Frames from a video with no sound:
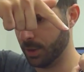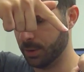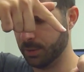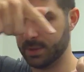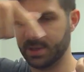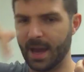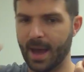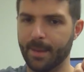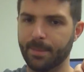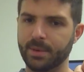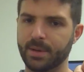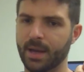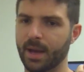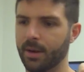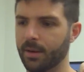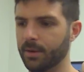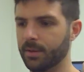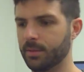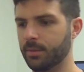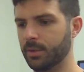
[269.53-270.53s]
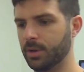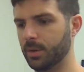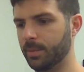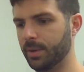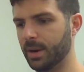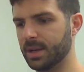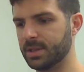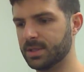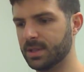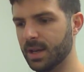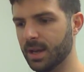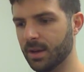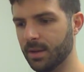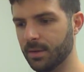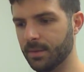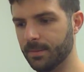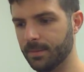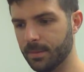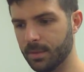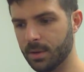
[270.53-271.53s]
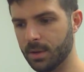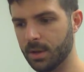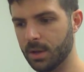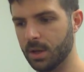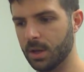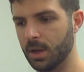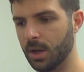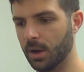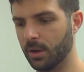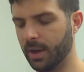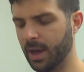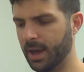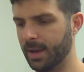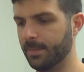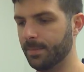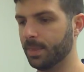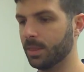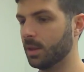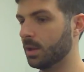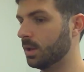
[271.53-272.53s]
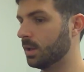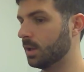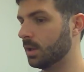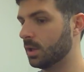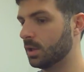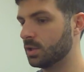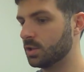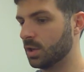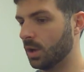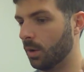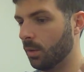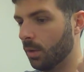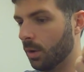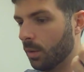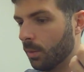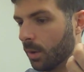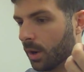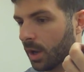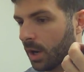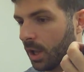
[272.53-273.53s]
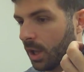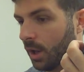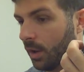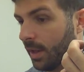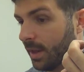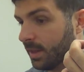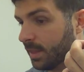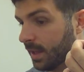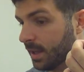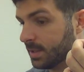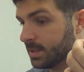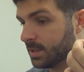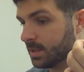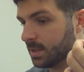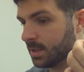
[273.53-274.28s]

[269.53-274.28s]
you tap down, when you press down. Okay, so we're going to go like this.